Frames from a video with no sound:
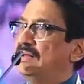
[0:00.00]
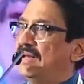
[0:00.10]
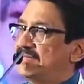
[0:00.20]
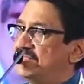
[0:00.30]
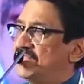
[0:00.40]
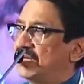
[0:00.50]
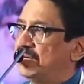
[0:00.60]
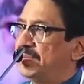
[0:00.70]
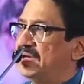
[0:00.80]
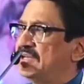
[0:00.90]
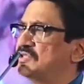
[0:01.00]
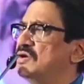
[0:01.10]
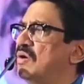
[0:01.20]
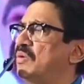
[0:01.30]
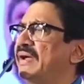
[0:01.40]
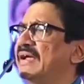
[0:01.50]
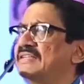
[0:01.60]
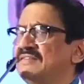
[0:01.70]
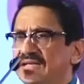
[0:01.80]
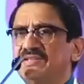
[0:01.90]
Ladies and gentlemen, it is no
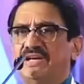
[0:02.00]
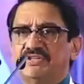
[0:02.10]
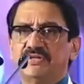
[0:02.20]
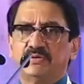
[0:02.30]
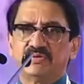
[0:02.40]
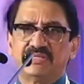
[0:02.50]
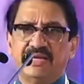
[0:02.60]
exaggeration to